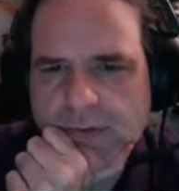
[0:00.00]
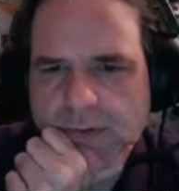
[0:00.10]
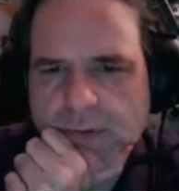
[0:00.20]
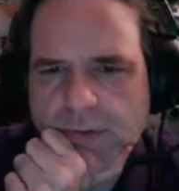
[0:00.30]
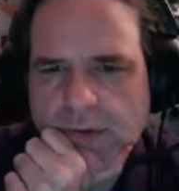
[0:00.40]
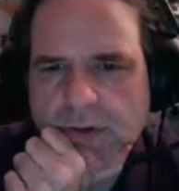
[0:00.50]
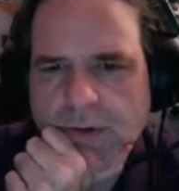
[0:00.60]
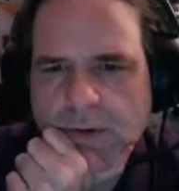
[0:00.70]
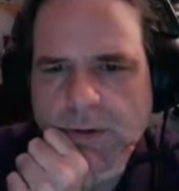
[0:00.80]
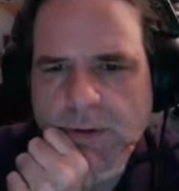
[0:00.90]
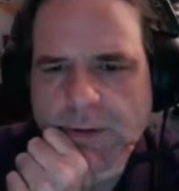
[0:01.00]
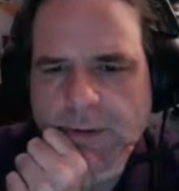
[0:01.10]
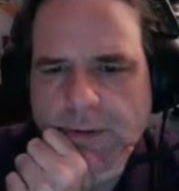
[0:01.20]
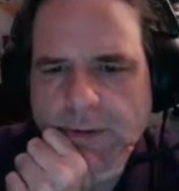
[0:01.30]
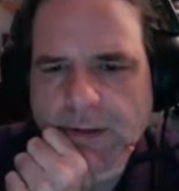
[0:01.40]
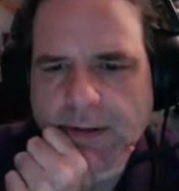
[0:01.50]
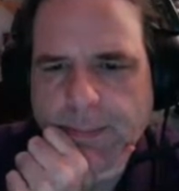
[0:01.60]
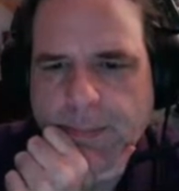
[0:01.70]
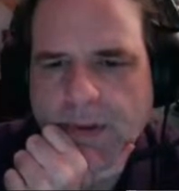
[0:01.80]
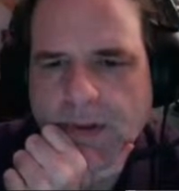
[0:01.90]
early on that I
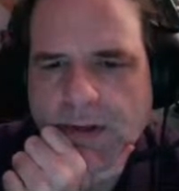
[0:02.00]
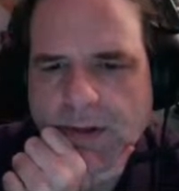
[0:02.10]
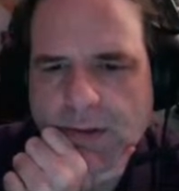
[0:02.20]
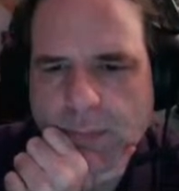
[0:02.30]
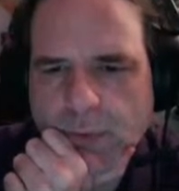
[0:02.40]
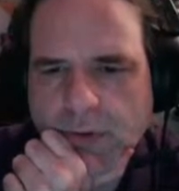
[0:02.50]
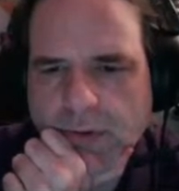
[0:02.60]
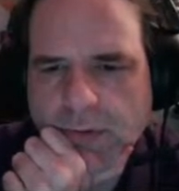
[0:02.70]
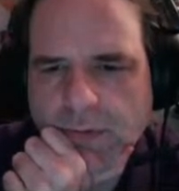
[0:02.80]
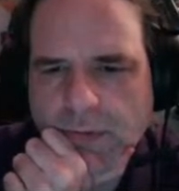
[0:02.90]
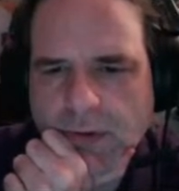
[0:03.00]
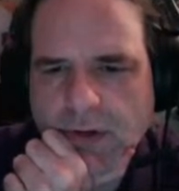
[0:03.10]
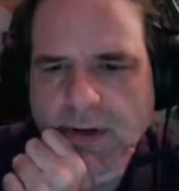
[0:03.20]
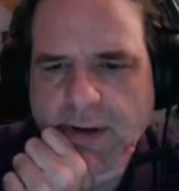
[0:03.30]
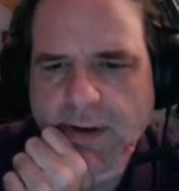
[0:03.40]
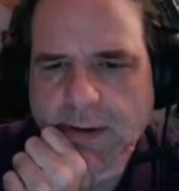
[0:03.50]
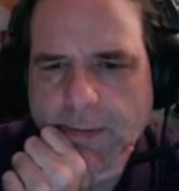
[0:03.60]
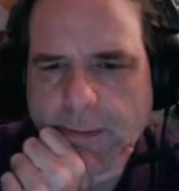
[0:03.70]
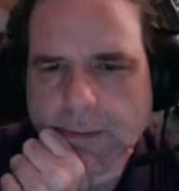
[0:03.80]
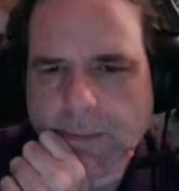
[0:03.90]
may need to bring over now.